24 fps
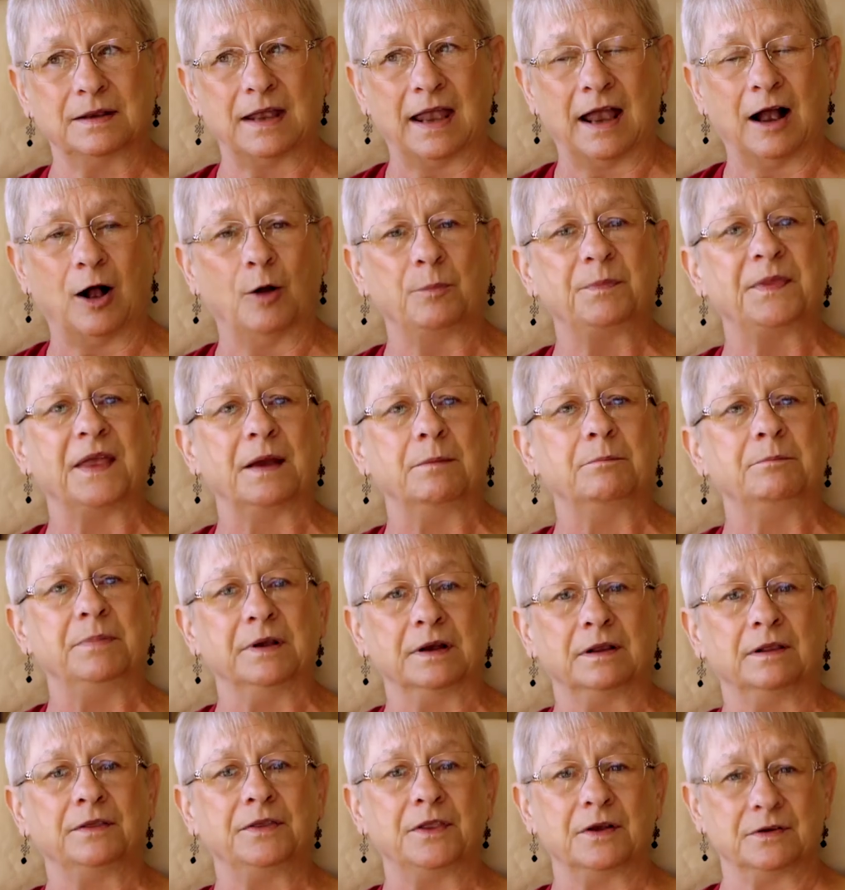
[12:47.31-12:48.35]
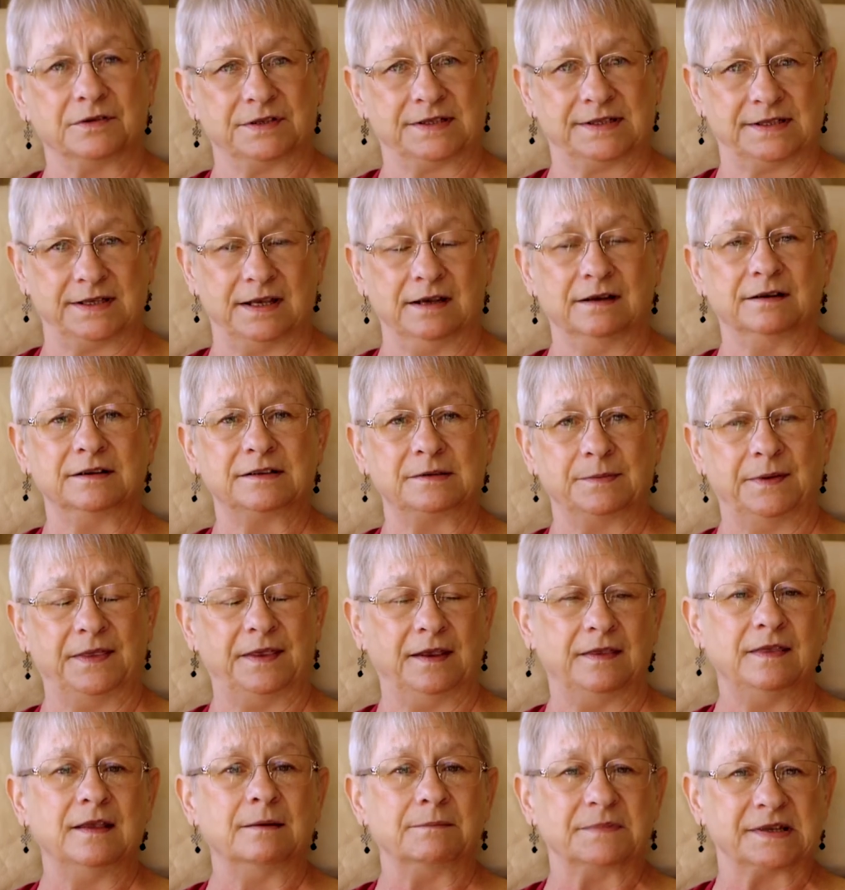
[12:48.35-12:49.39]
help them build those skills
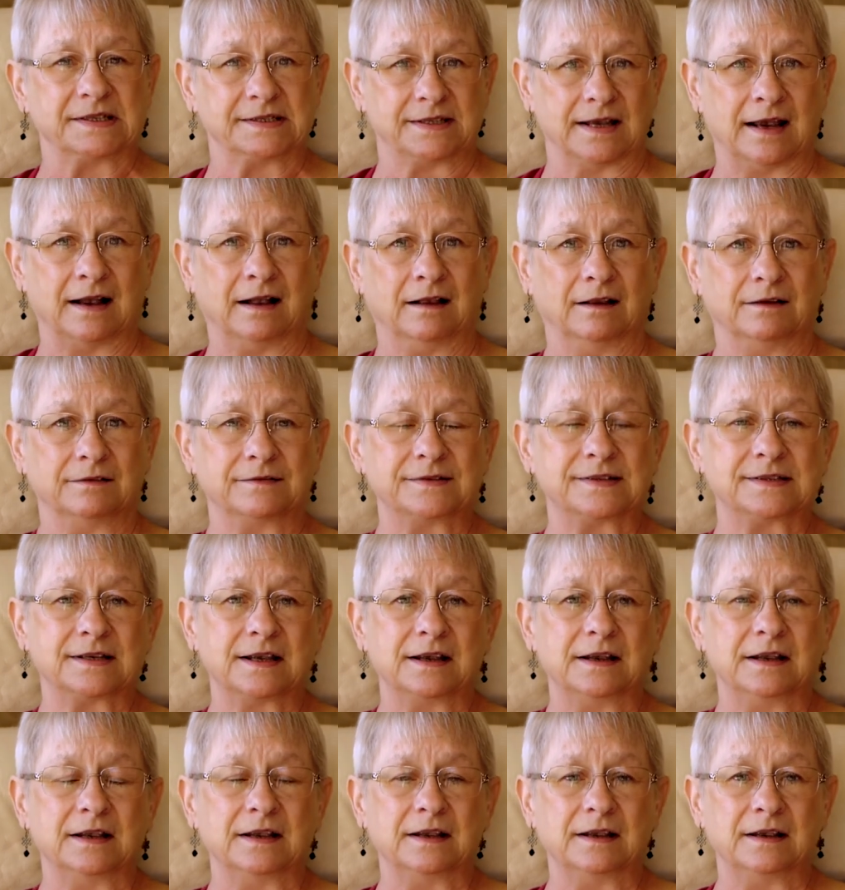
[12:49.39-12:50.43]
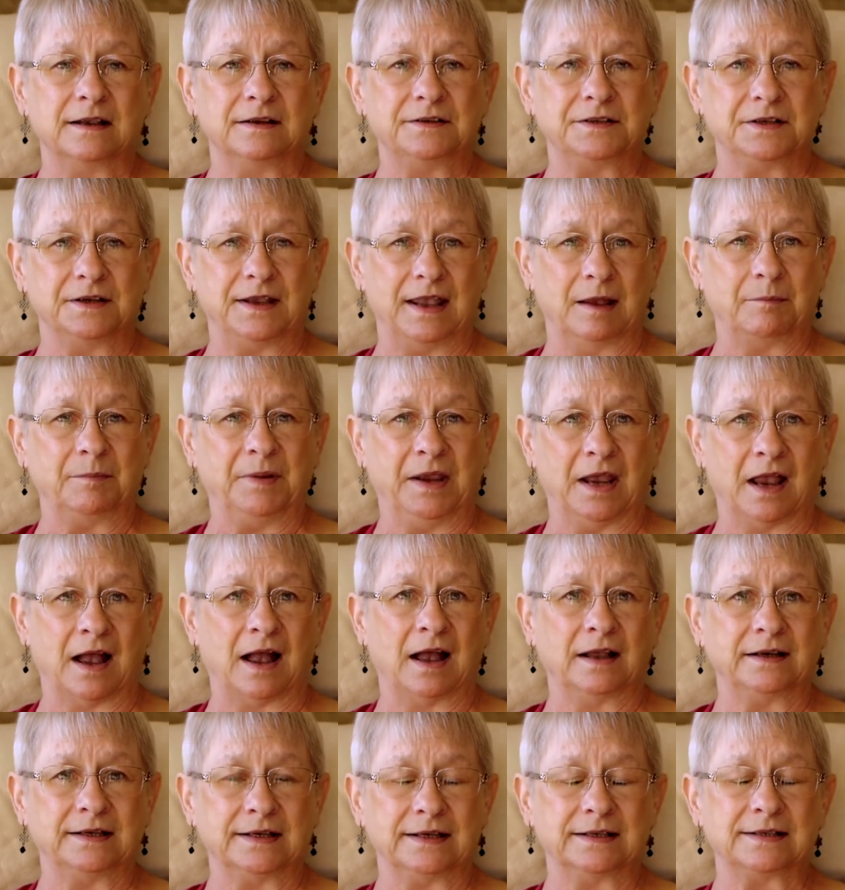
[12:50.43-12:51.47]
within themselves to get
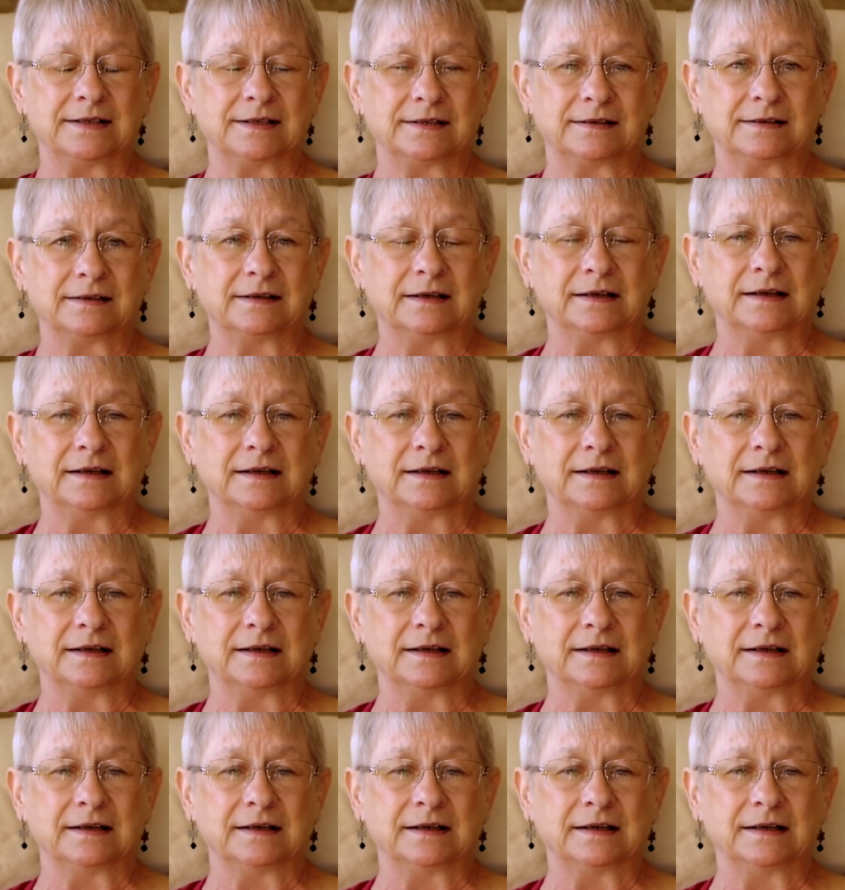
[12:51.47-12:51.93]
beyond it.